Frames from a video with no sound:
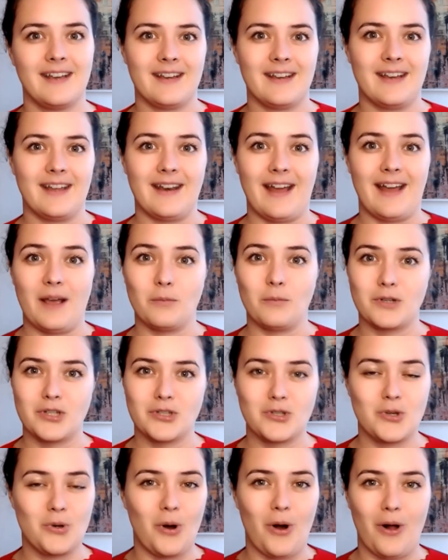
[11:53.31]
And I wish
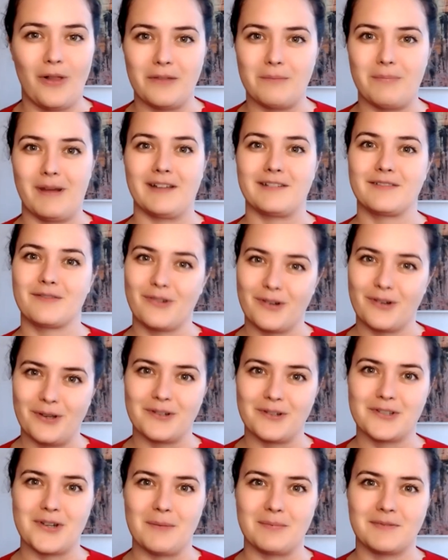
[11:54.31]
you all the best for your
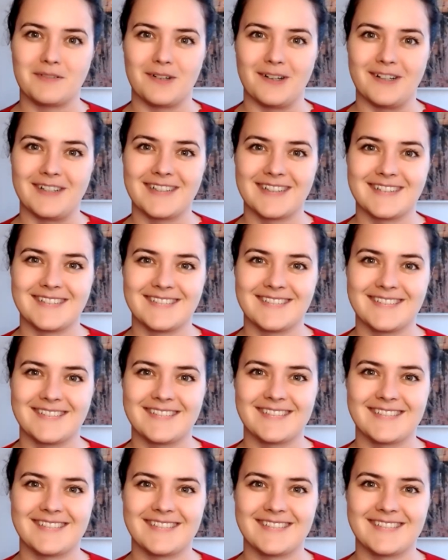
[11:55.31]
job search.